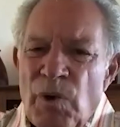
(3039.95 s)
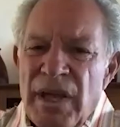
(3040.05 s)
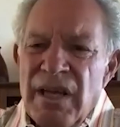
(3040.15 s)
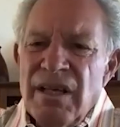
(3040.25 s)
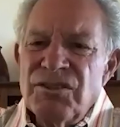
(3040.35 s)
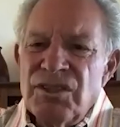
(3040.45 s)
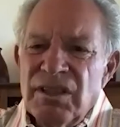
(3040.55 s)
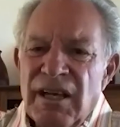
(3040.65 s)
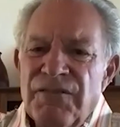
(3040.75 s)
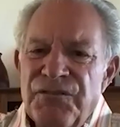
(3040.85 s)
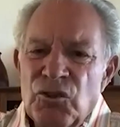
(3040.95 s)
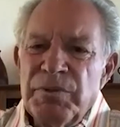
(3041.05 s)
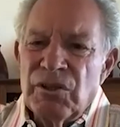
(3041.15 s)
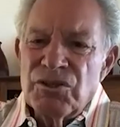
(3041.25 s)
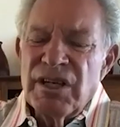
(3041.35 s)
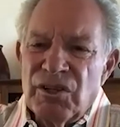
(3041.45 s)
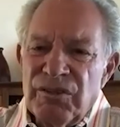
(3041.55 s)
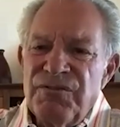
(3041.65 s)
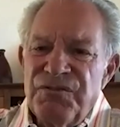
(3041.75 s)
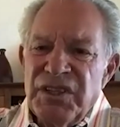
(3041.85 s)
food because they couldn't
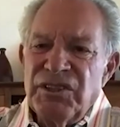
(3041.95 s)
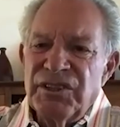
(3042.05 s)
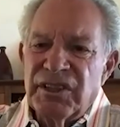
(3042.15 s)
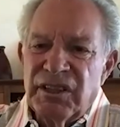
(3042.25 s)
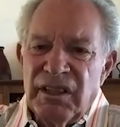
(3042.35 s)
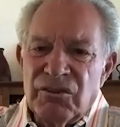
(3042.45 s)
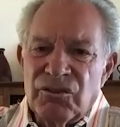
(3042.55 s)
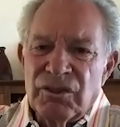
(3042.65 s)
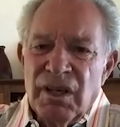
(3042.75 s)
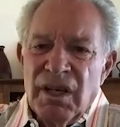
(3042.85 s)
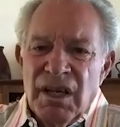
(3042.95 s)
feed their kids.